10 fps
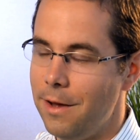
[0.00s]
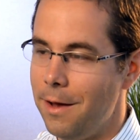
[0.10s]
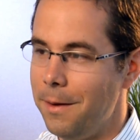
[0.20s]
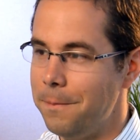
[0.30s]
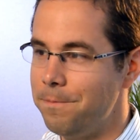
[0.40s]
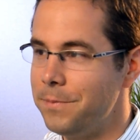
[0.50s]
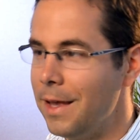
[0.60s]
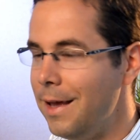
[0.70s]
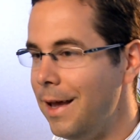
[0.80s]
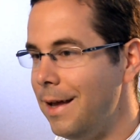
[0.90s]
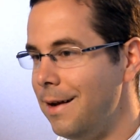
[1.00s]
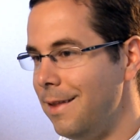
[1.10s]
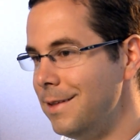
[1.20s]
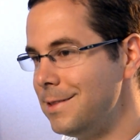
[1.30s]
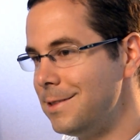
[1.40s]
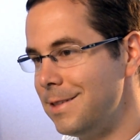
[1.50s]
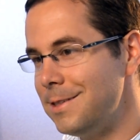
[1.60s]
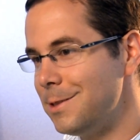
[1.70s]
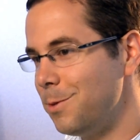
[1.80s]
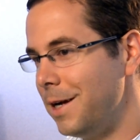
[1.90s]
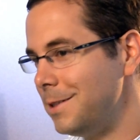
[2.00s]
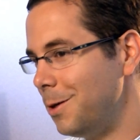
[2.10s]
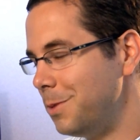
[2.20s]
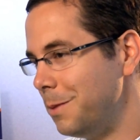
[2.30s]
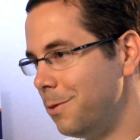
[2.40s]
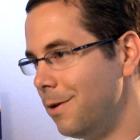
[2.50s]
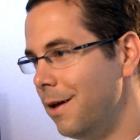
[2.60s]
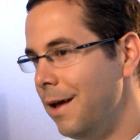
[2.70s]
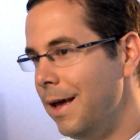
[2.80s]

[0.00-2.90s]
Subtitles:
And this is what I tell people.